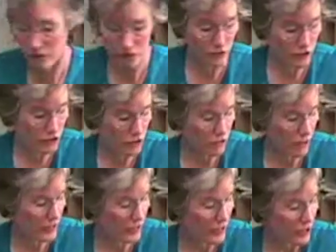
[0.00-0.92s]
first
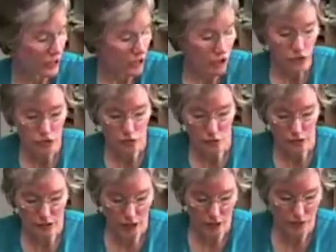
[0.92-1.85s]
grade, you're doing
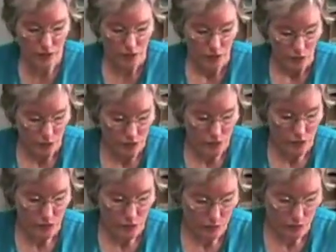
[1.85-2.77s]
a lot of 1,
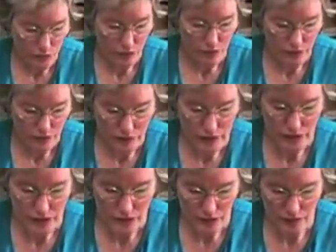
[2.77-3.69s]
2, 3, 4, 5,
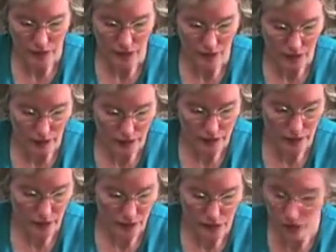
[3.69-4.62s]
6, 7, 8, 9,
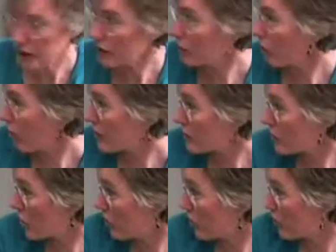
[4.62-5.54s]
10, and you're getting lost
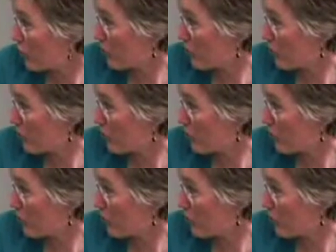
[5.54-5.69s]
in all the little